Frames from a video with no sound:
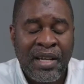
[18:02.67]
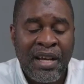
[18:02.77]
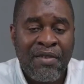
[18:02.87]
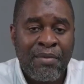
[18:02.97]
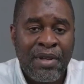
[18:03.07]

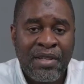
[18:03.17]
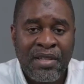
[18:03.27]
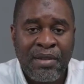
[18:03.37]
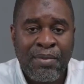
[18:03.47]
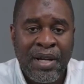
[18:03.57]

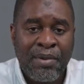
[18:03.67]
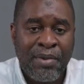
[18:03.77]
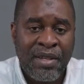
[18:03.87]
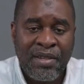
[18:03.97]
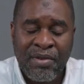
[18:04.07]
government
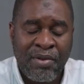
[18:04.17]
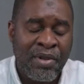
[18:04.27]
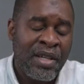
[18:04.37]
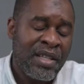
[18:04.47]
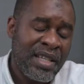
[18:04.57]
department or
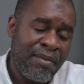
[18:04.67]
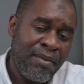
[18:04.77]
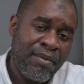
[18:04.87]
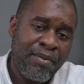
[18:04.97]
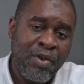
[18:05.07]

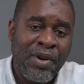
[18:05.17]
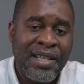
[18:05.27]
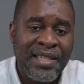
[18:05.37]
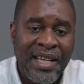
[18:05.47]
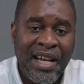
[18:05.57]
some
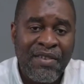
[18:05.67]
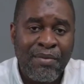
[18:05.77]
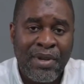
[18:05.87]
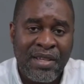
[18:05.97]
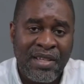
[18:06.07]

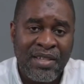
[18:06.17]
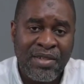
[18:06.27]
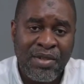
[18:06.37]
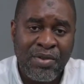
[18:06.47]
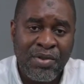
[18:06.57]
quasi-government
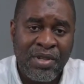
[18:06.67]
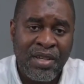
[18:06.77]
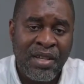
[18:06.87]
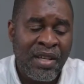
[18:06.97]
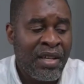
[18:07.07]

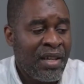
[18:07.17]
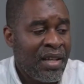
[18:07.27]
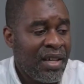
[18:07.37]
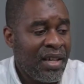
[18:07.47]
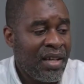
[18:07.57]
institution.
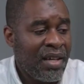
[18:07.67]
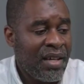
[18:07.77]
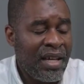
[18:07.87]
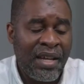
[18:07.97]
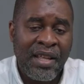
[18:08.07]

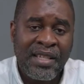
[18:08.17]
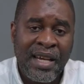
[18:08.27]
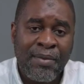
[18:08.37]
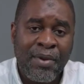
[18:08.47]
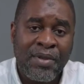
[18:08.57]
Another
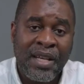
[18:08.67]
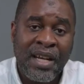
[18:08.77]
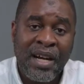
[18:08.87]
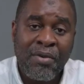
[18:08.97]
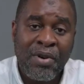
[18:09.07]
time there was a
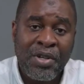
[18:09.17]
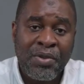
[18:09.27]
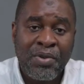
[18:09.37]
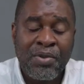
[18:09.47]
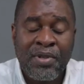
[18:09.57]
car wash
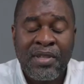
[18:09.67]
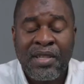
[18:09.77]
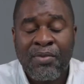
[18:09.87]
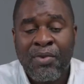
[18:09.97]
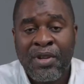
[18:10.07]
which was
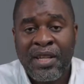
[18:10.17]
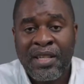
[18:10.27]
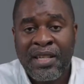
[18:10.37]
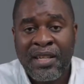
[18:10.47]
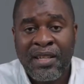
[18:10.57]
won a
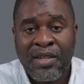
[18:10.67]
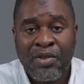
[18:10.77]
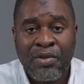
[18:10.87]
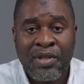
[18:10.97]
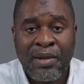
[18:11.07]
tender
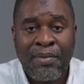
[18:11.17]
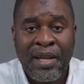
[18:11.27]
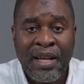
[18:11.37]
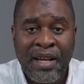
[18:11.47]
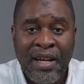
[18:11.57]
to
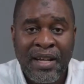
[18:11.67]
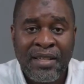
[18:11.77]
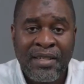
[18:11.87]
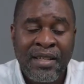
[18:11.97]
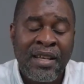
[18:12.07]
supply cars.